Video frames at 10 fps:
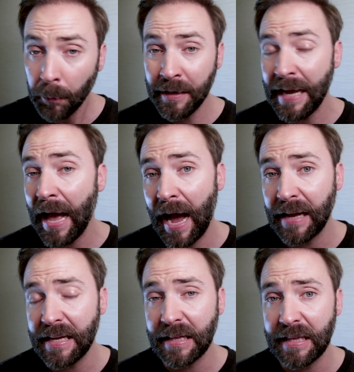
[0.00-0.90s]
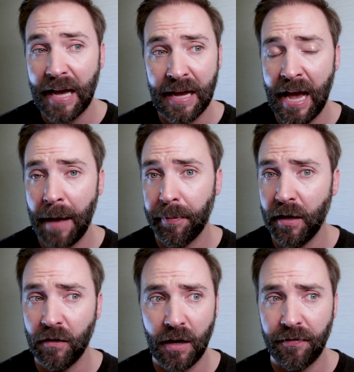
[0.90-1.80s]
But yeah, I think the HiCapa
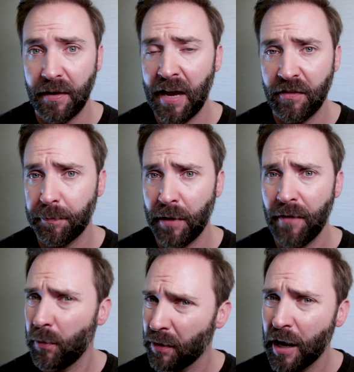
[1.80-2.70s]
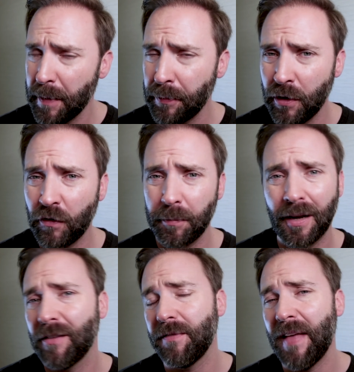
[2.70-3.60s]
is a fantastic platform. A lot of people use it
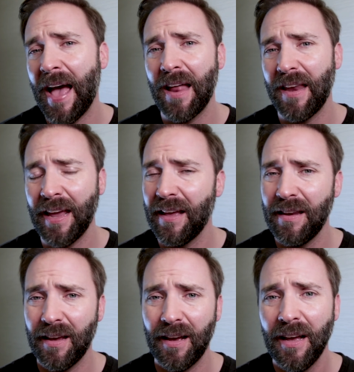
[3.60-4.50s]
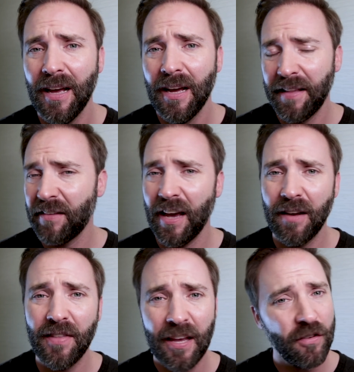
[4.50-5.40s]
because of that, and that's
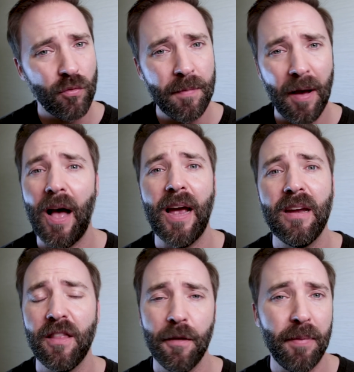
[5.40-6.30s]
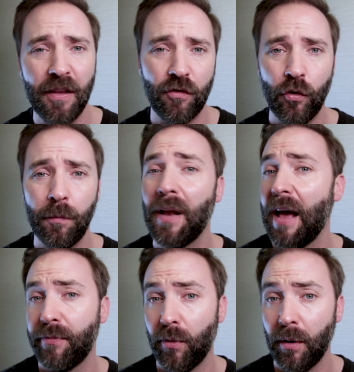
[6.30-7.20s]
kind of the history behind the pistol
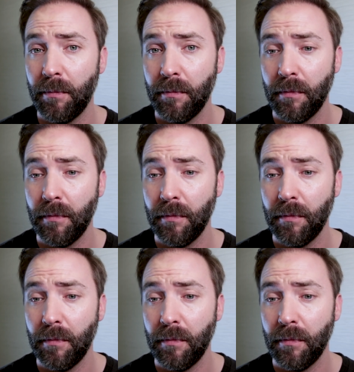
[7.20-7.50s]
platform.